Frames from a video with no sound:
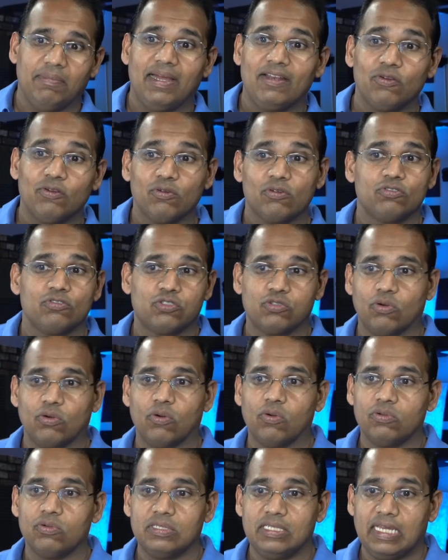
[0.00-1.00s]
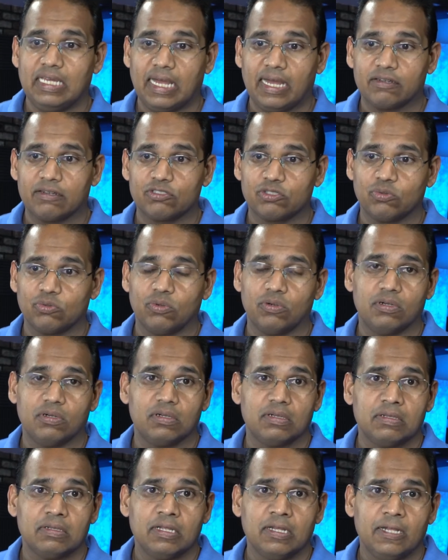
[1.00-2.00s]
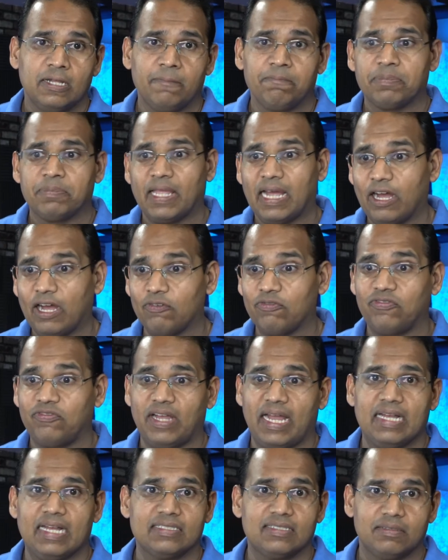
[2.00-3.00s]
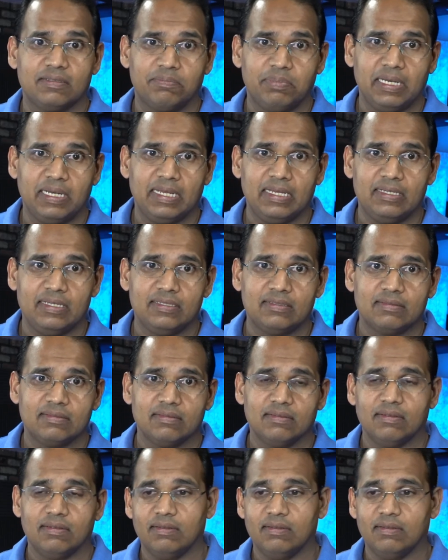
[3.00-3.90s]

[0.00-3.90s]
I don't control the actual how fast it plays